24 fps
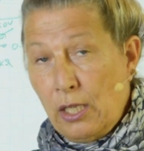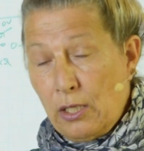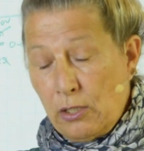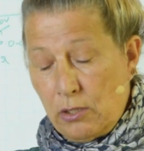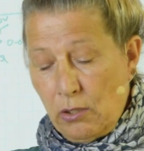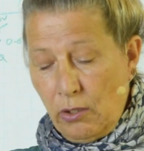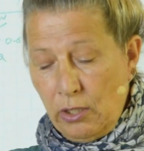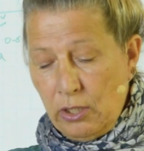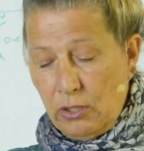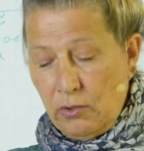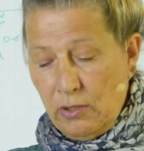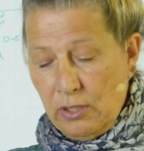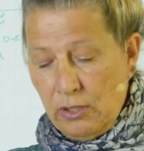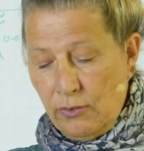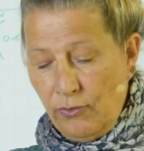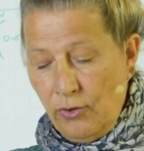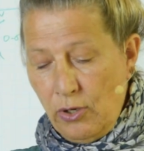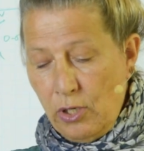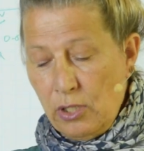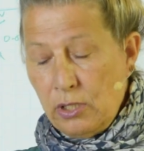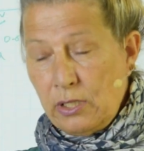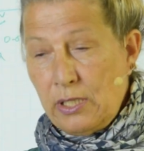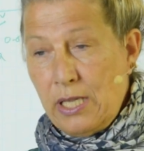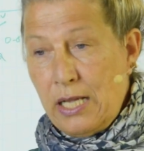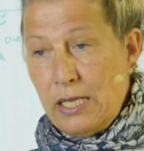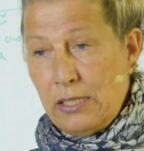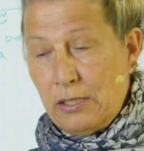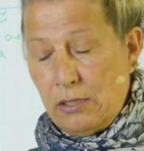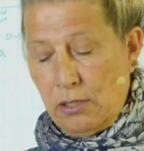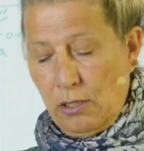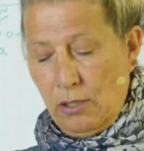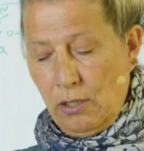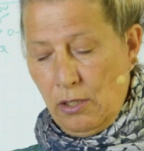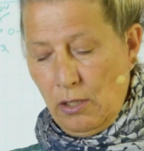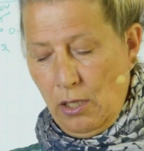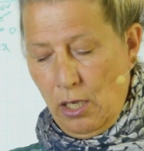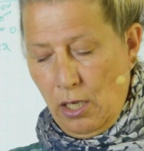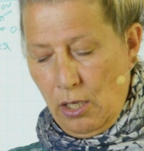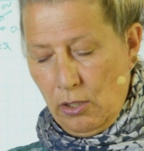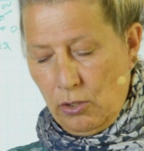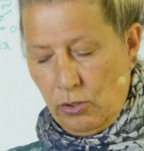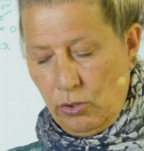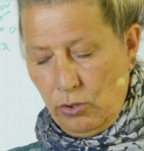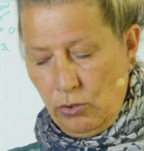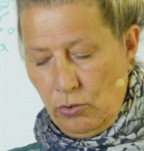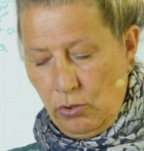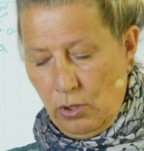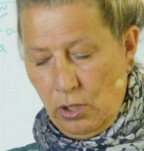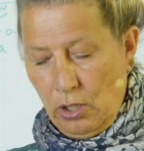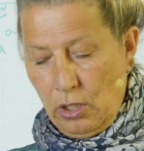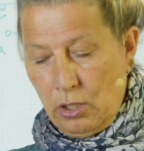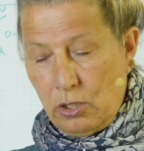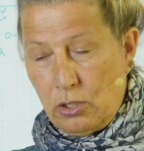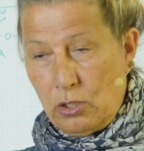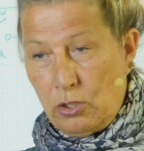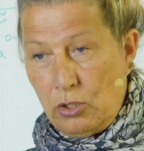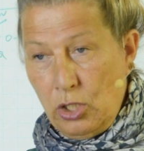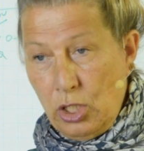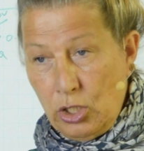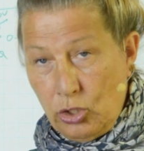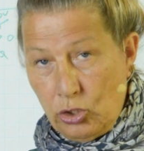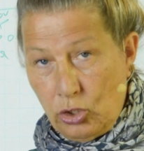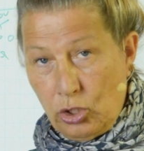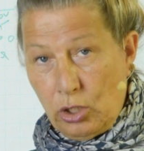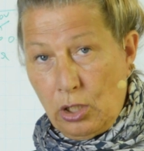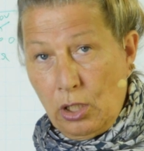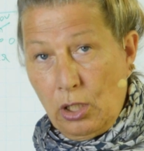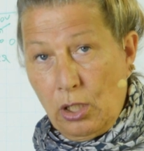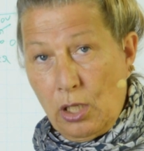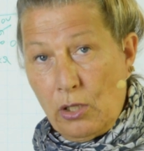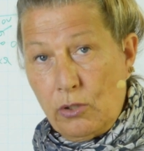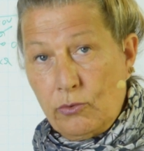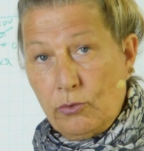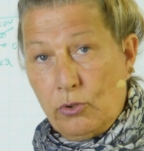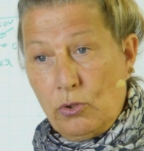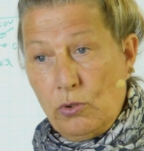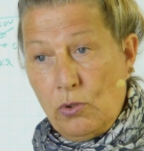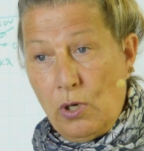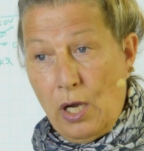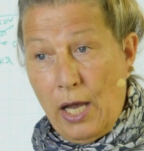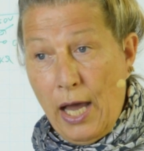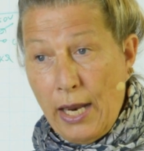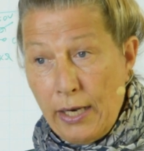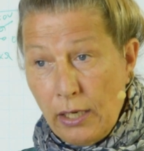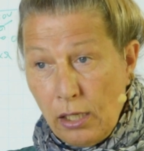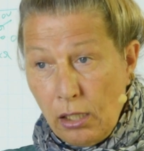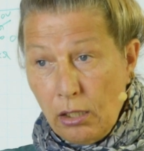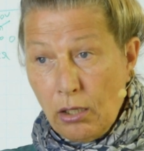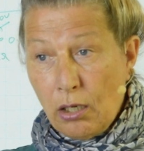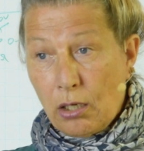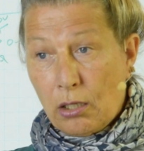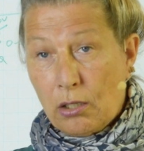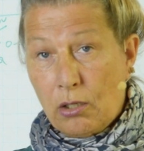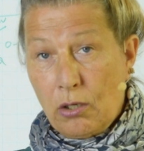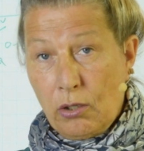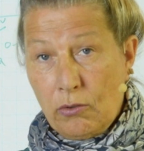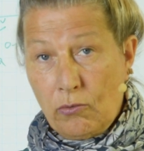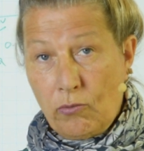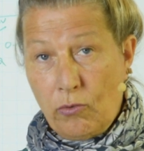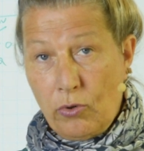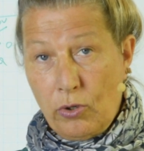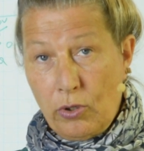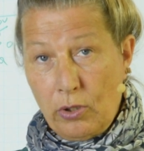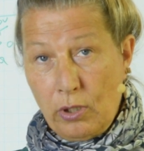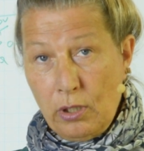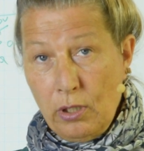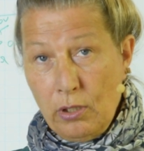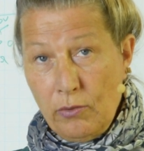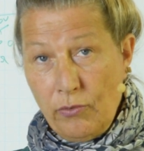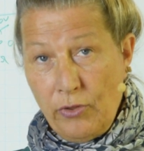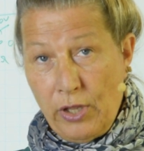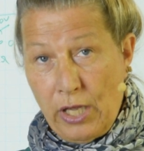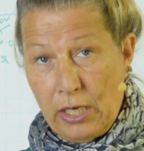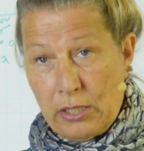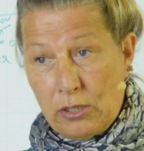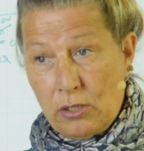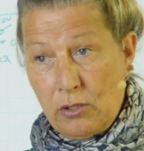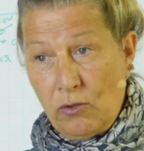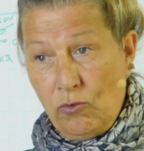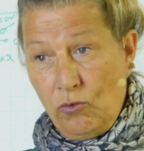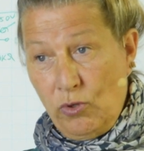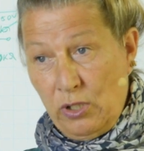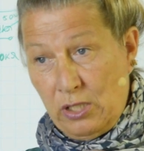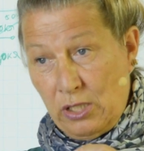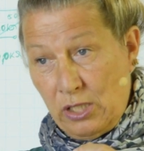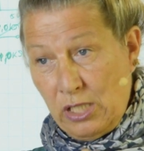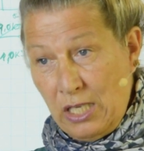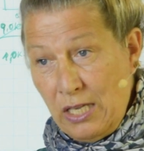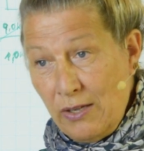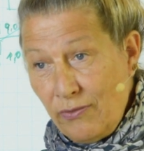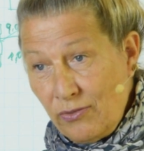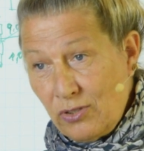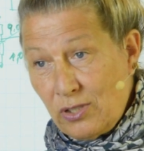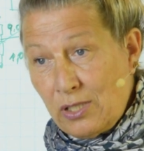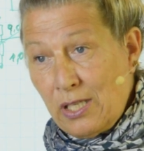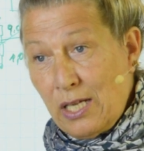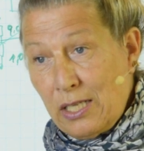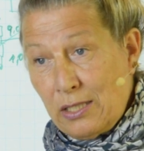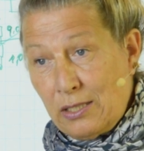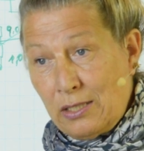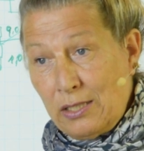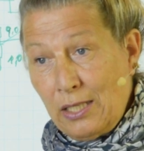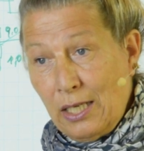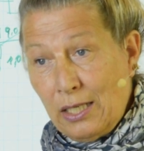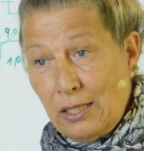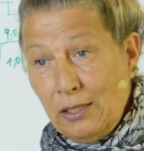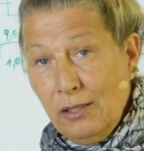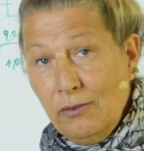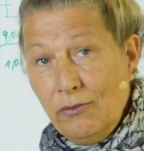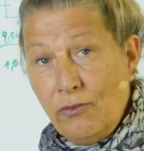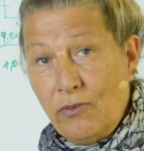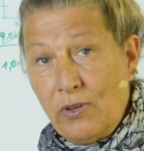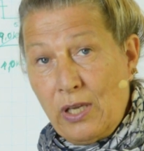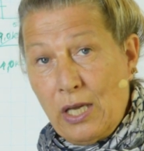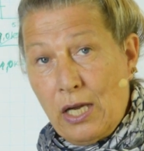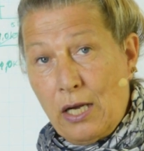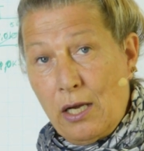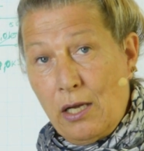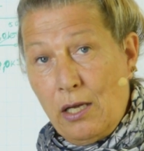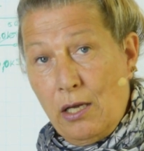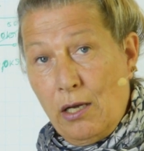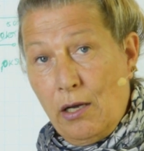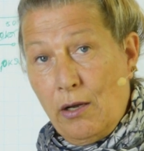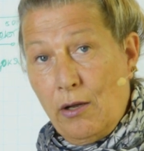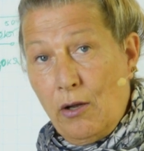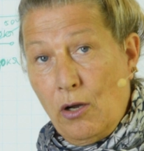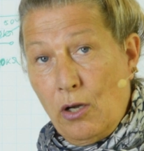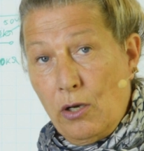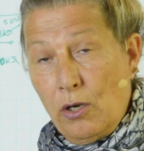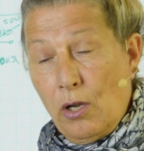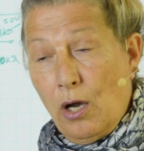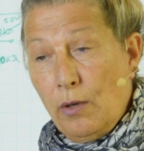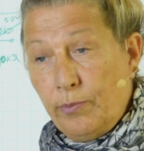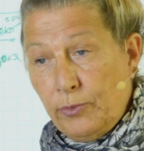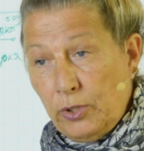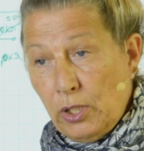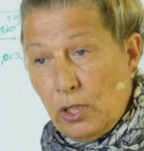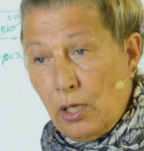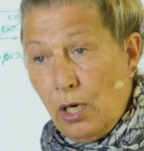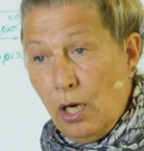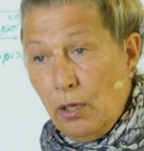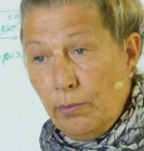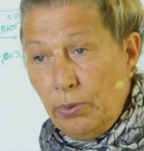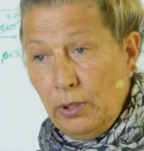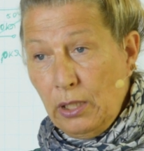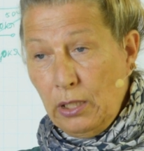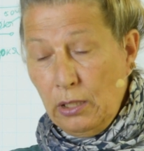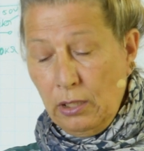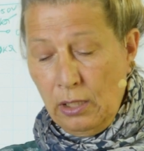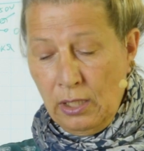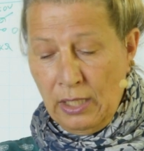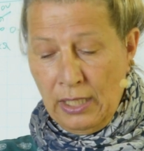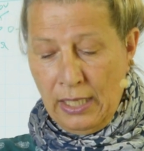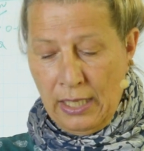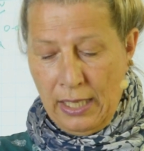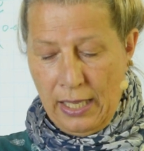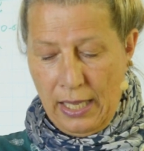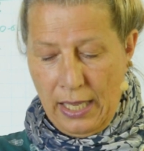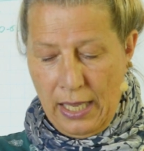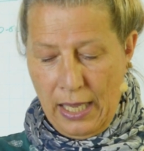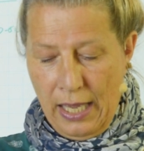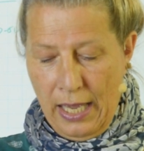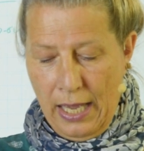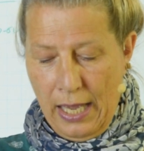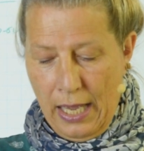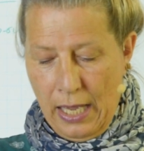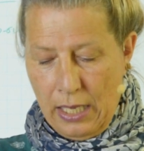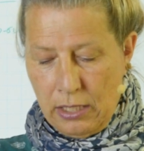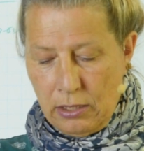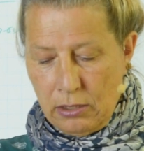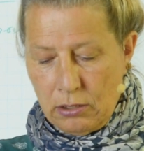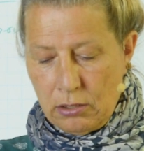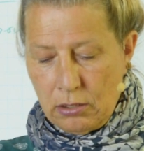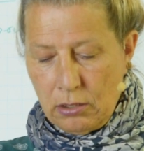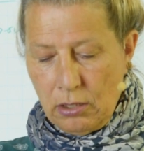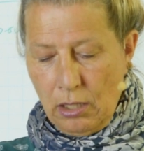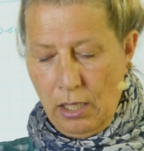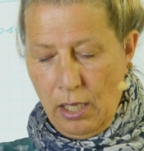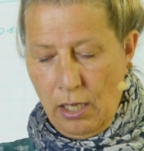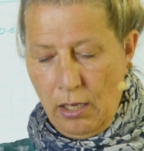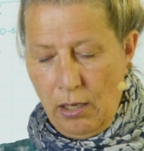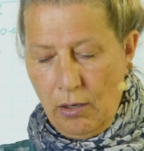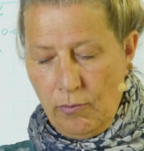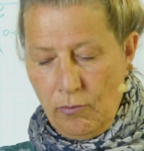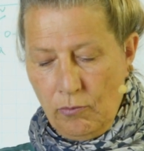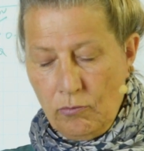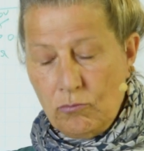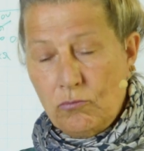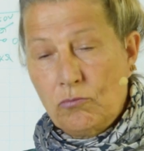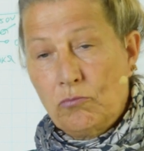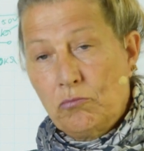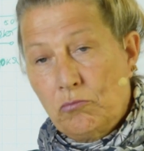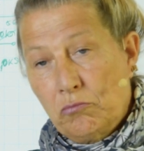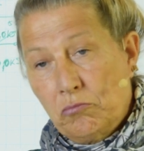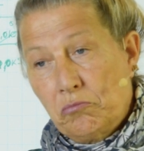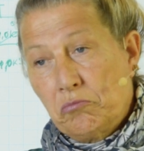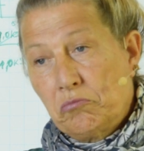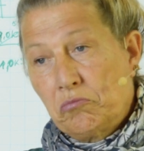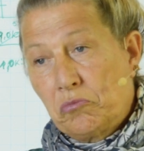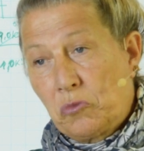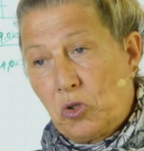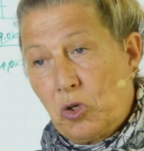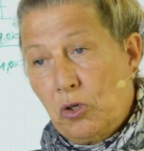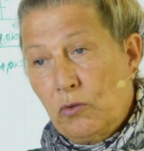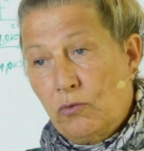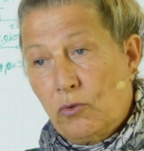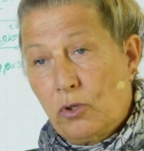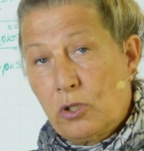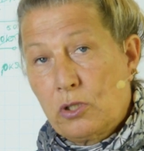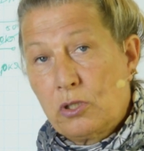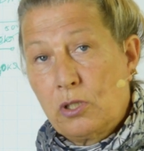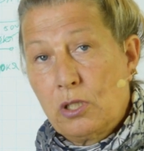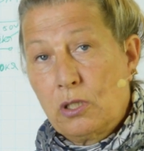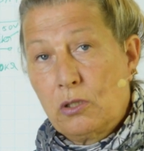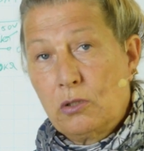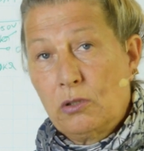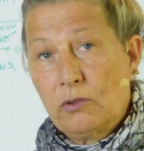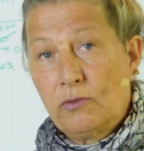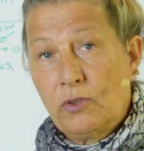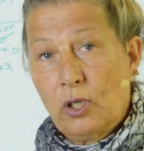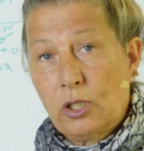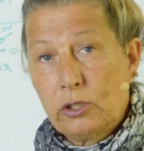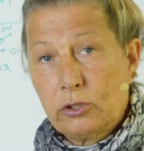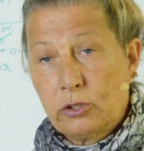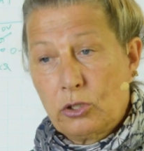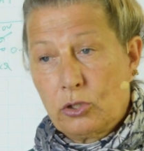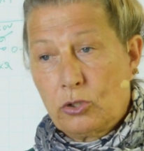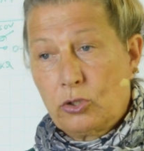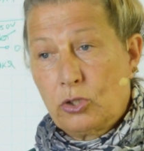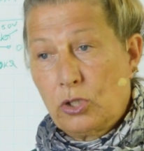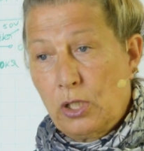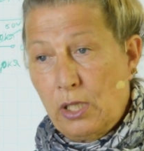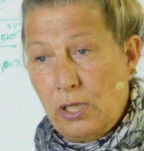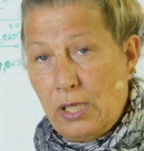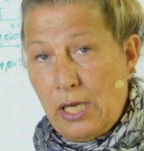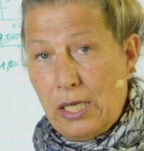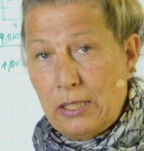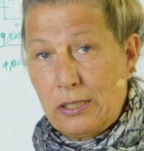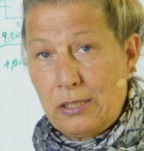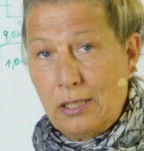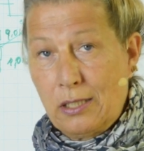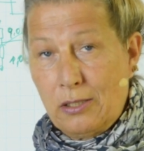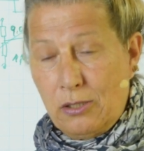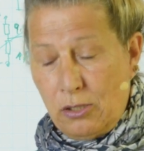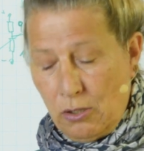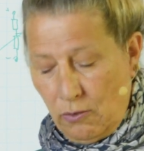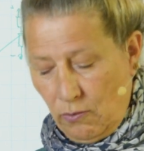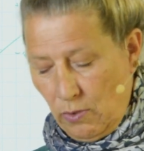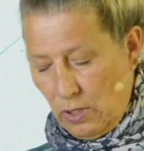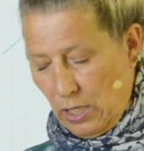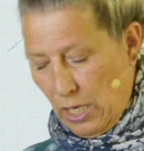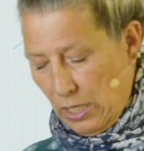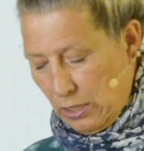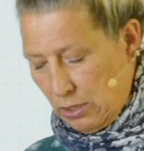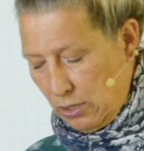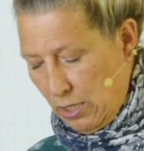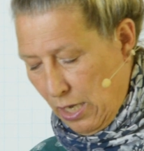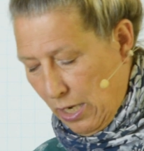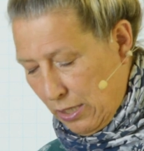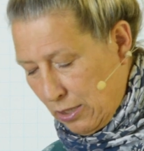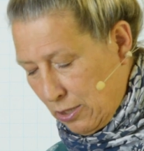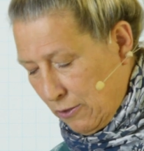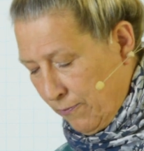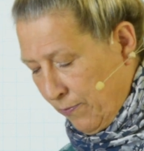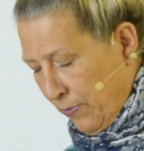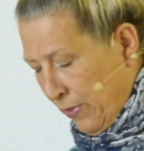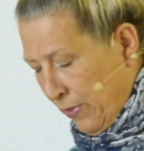So it transfers that to a digital to analog converter that receives that signal via an optocoupler and converts into voltage, and that's it. So we get that